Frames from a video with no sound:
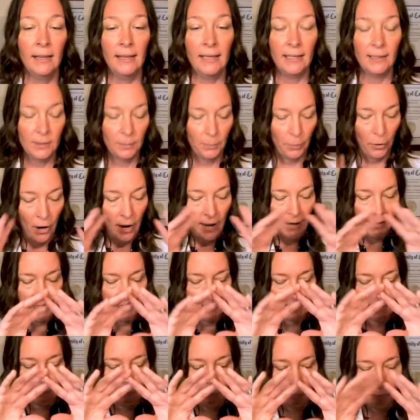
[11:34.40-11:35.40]
These
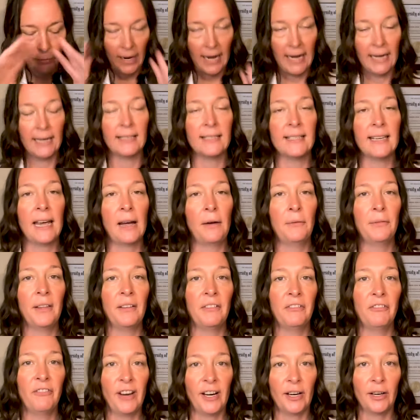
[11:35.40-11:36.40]
products break down
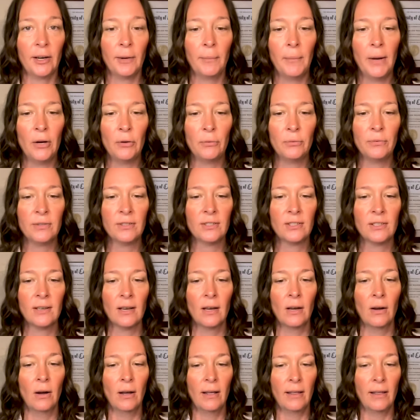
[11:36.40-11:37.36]
the pheromones